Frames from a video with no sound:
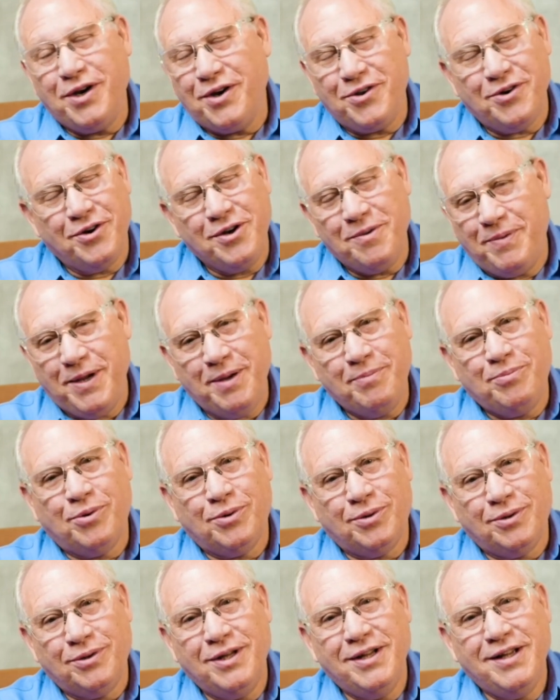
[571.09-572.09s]
or 30
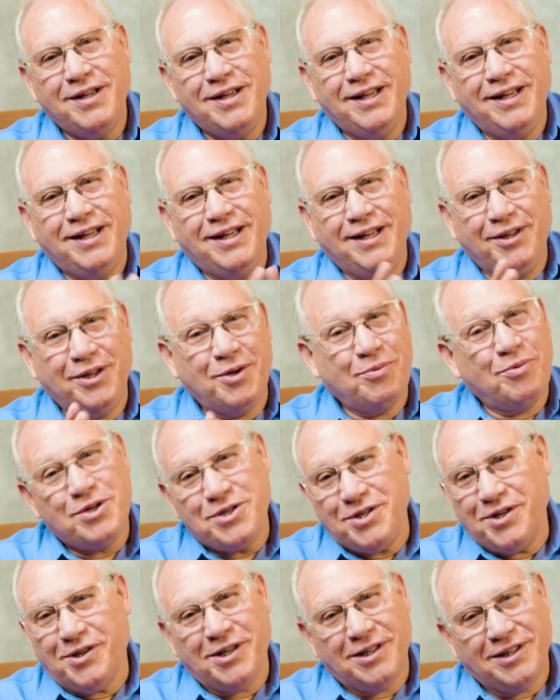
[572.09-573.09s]
people that were
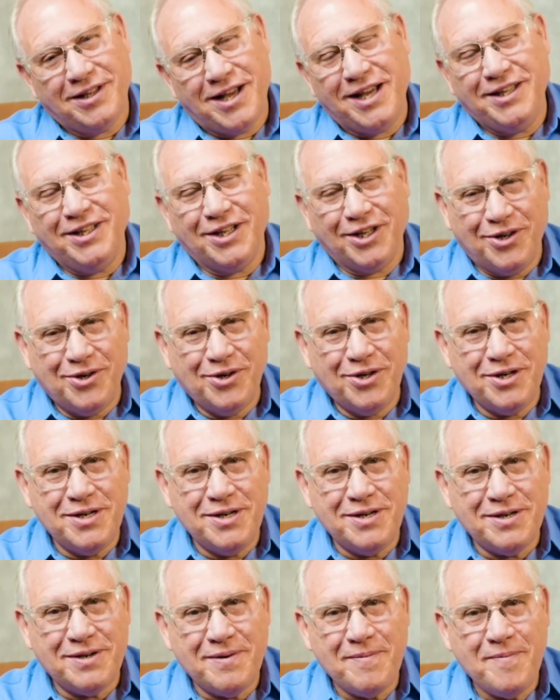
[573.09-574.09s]
still in line that
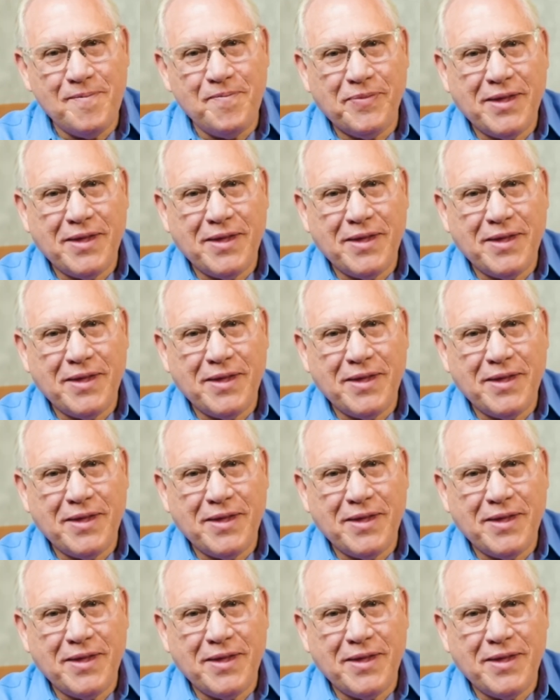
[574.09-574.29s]
couldn't.